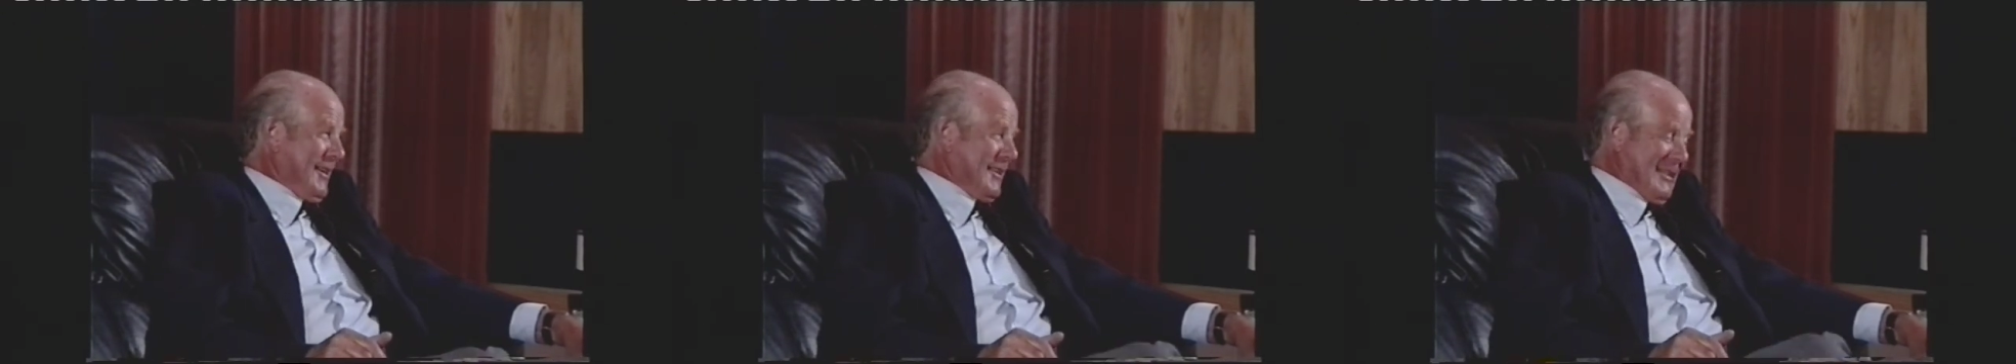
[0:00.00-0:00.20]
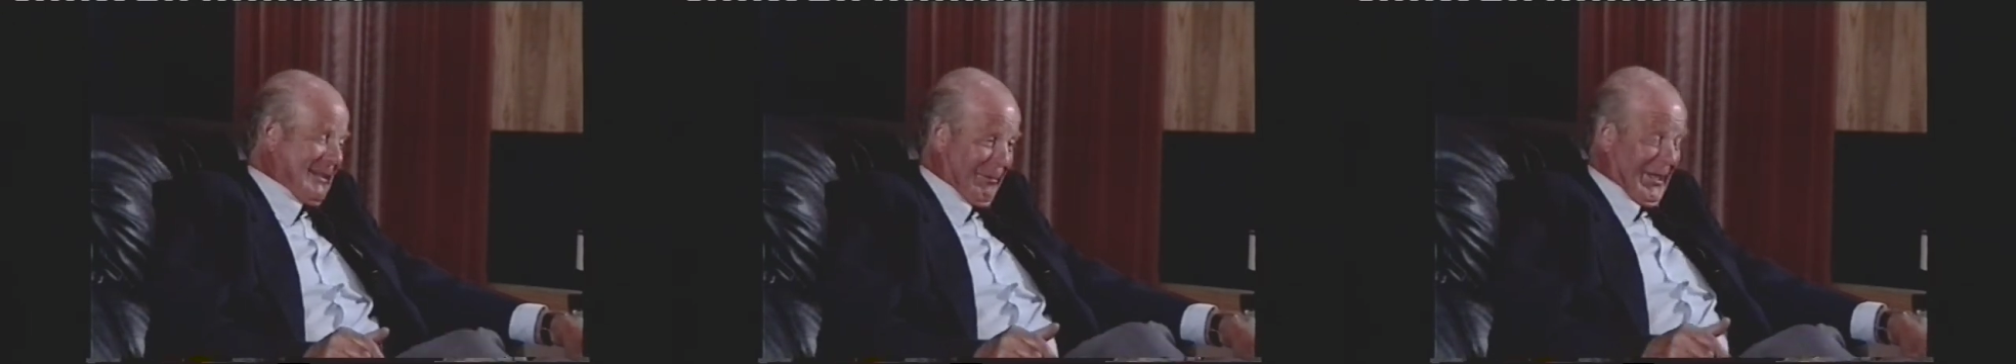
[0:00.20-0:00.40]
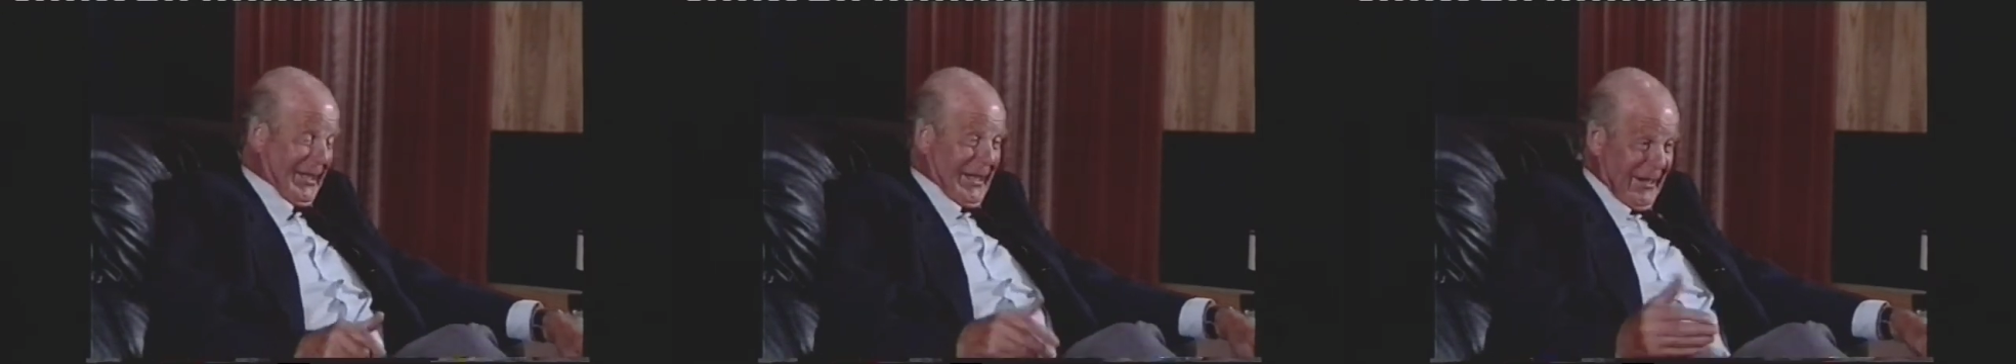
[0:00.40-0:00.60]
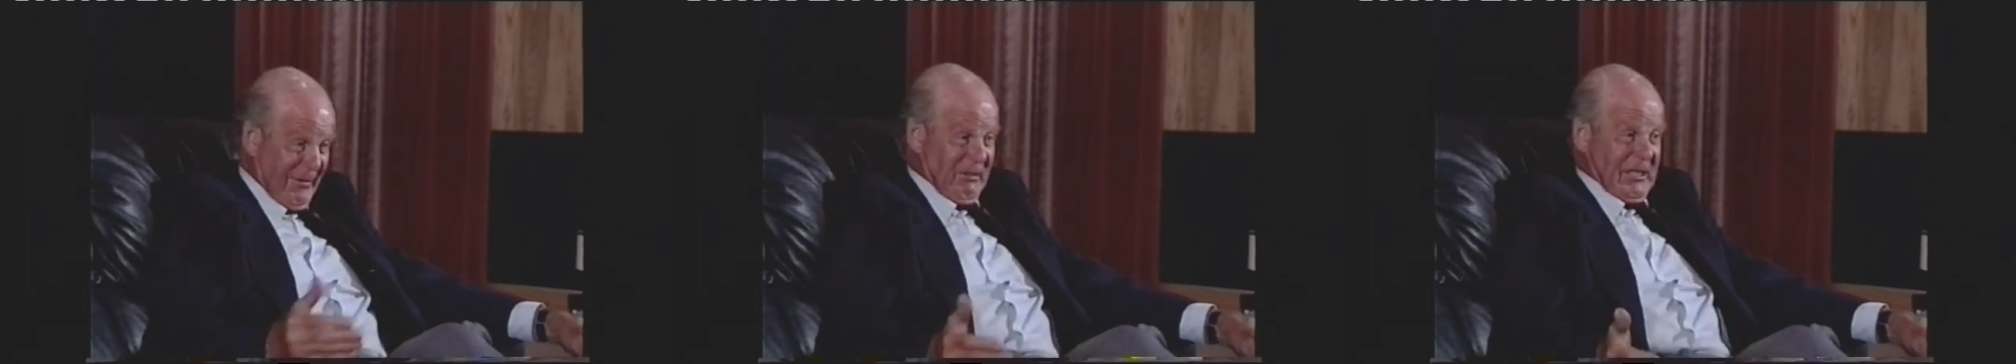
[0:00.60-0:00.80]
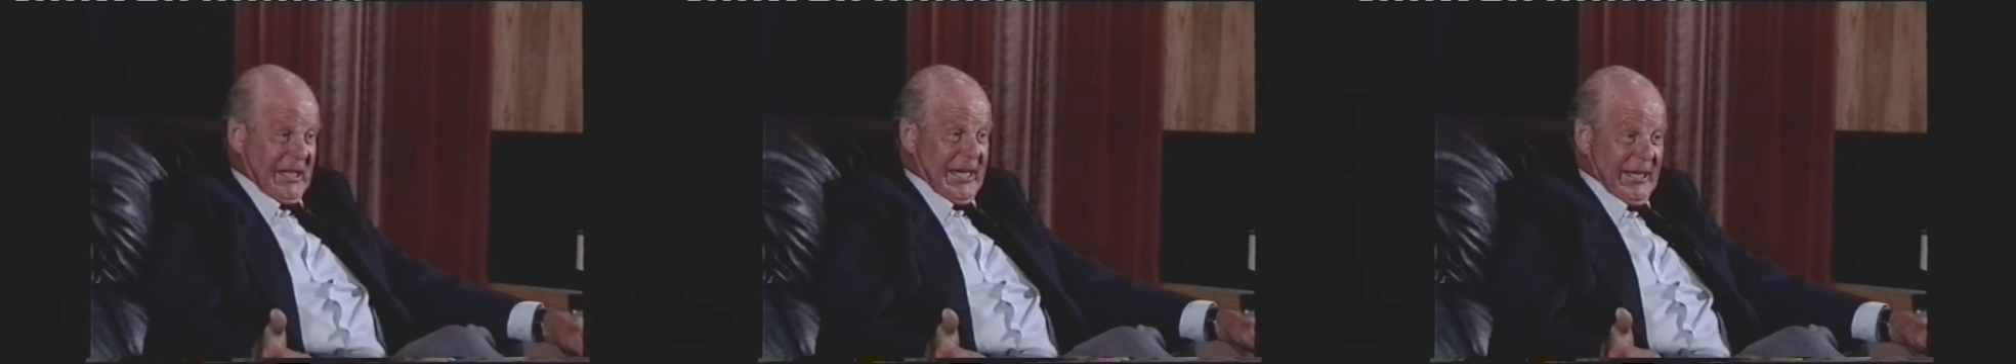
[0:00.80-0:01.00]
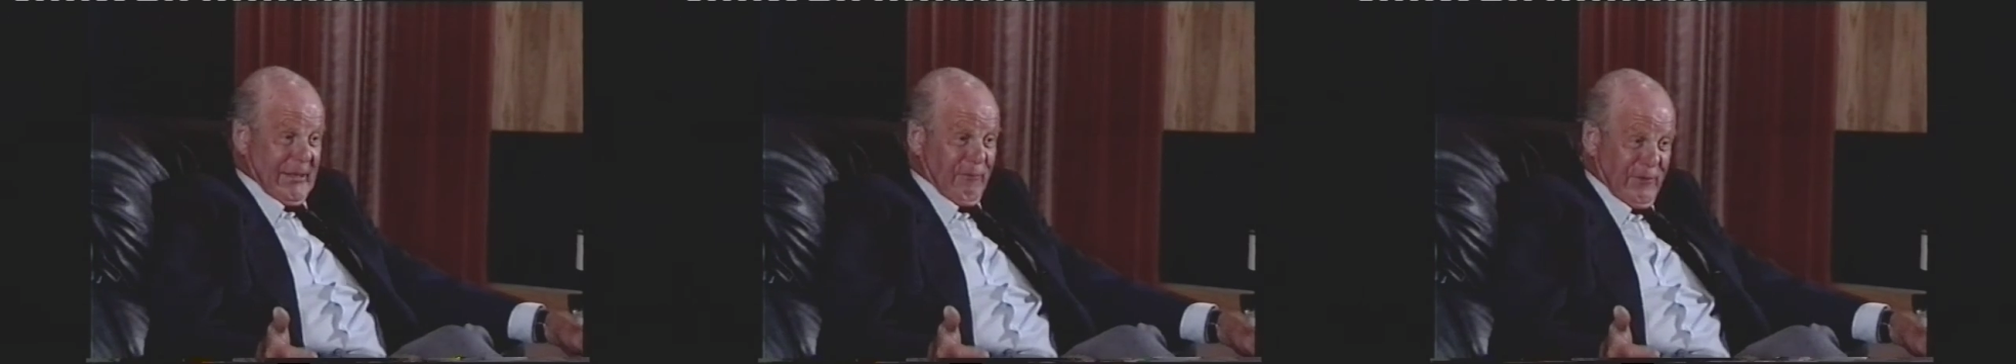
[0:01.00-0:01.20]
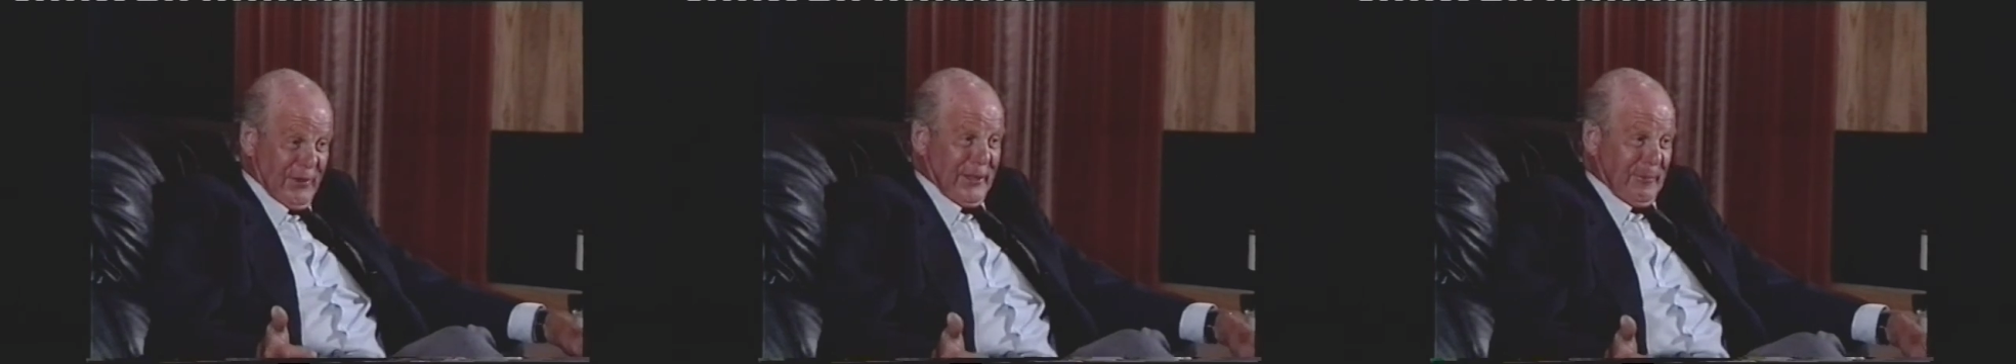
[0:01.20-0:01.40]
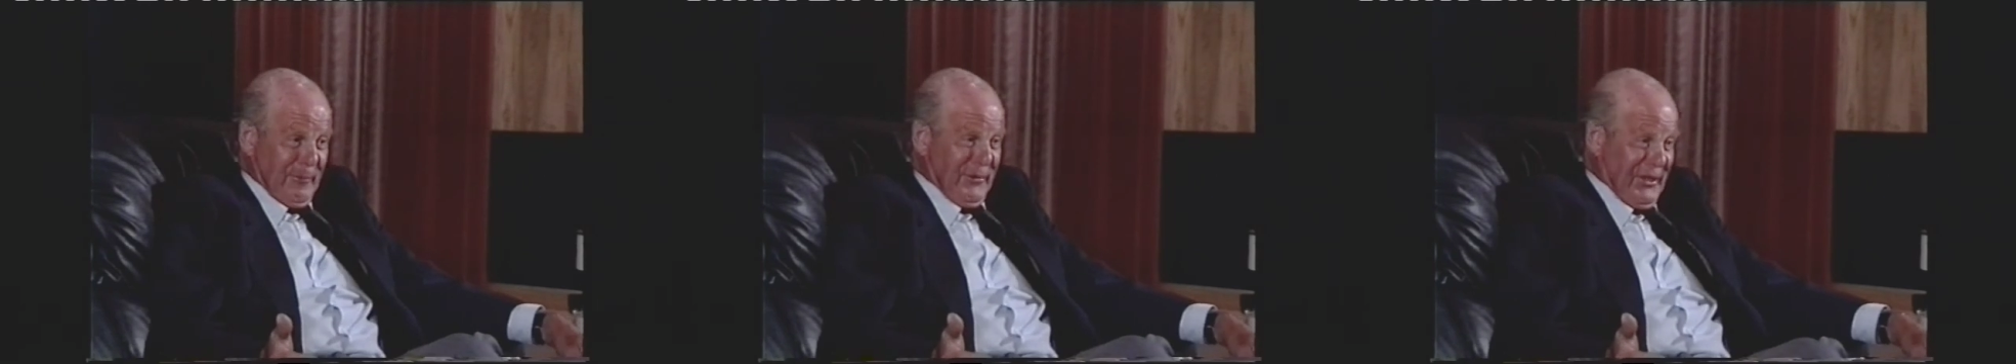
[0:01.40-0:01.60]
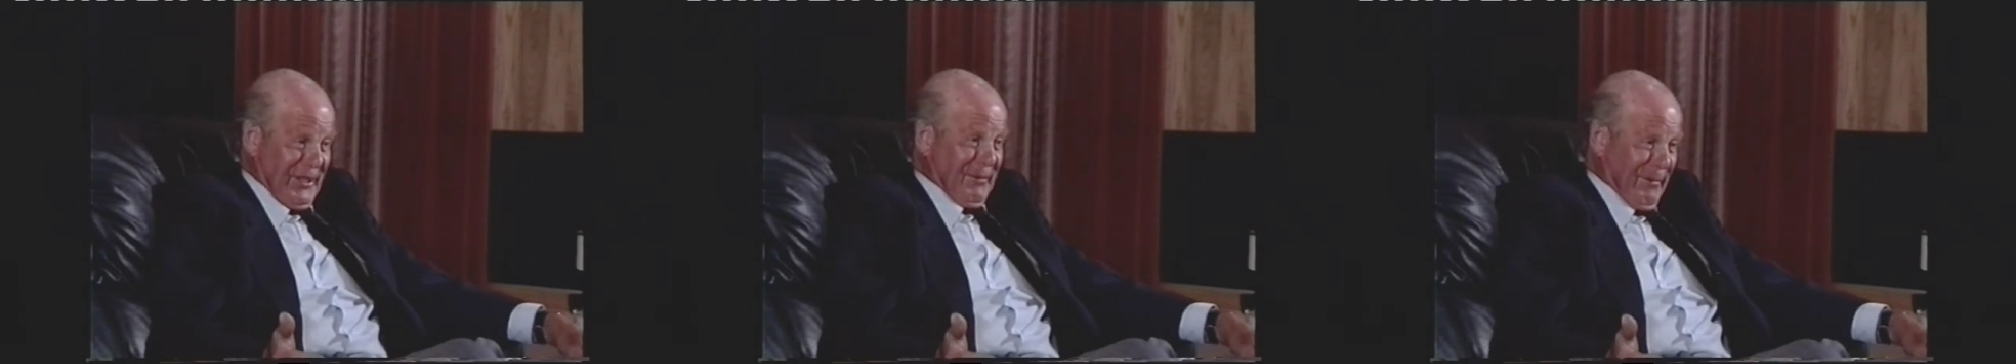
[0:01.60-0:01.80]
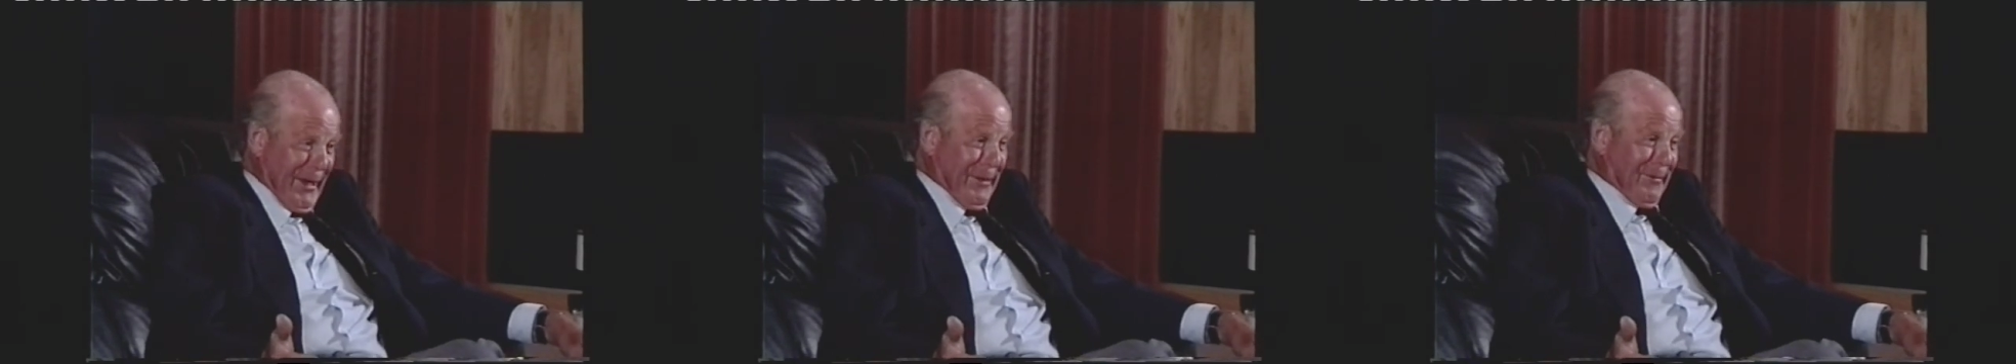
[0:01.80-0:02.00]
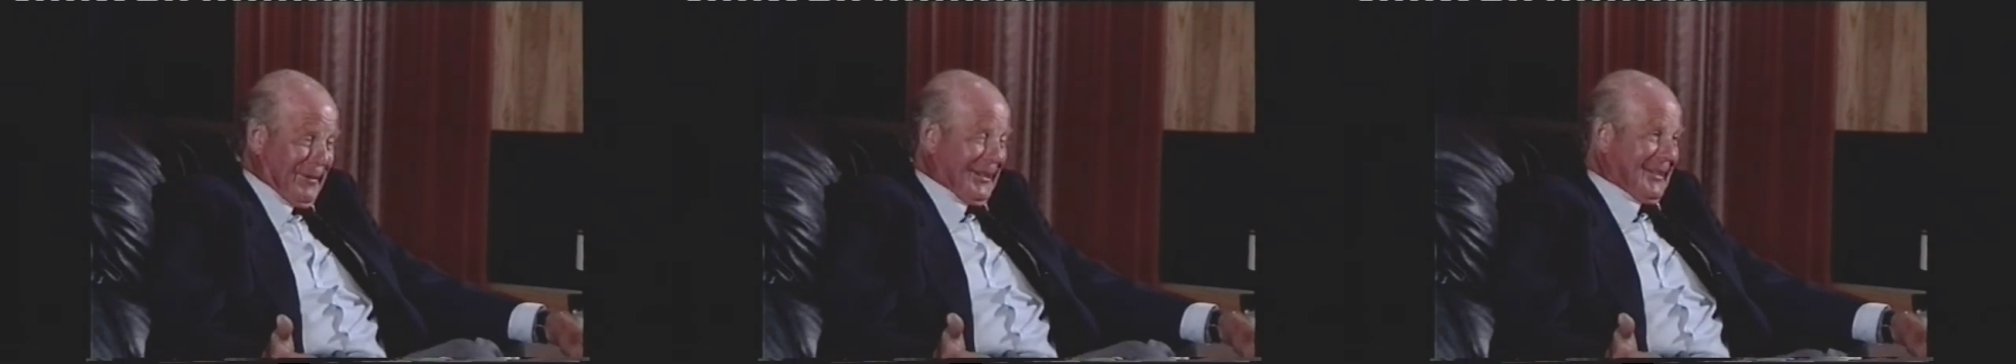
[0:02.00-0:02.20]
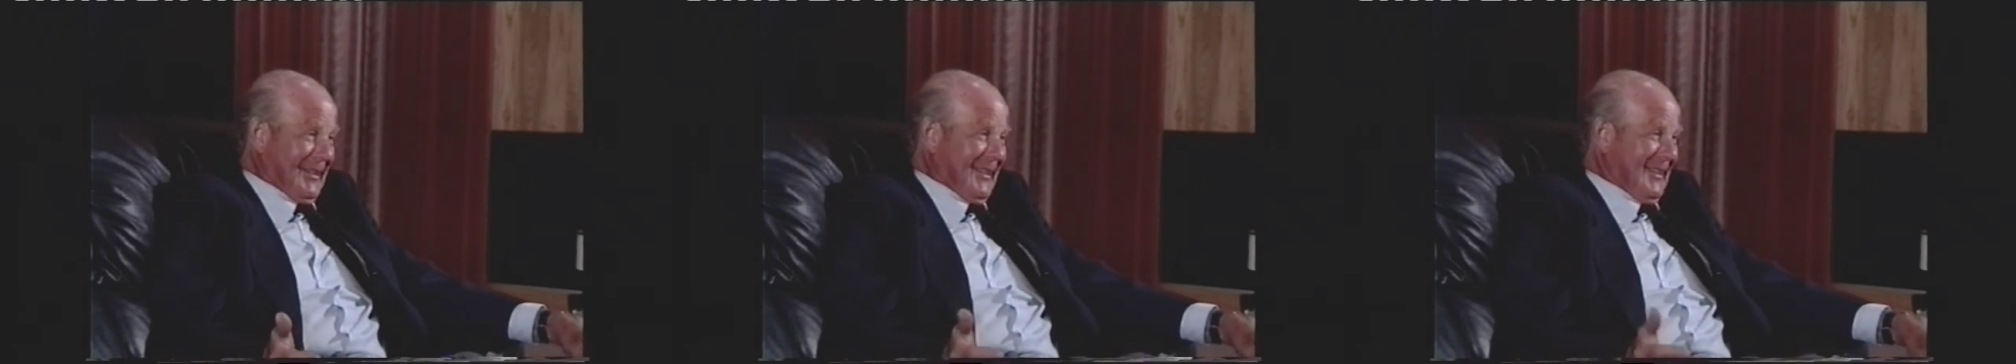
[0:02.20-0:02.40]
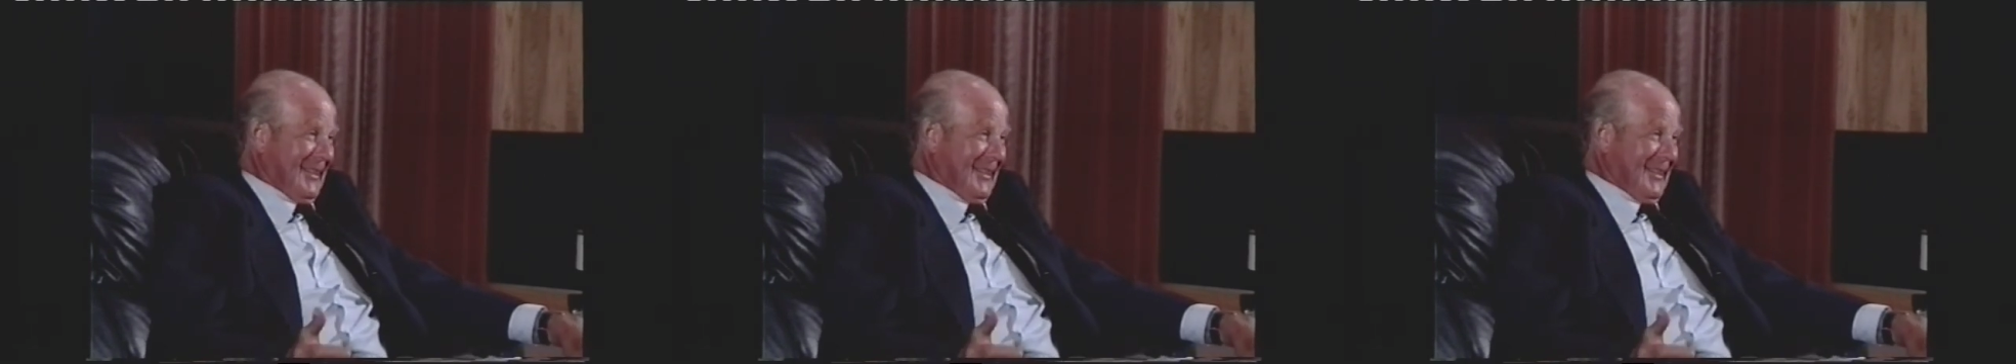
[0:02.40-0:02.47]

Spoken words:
I said, "Well, they don't say it in films at the moment."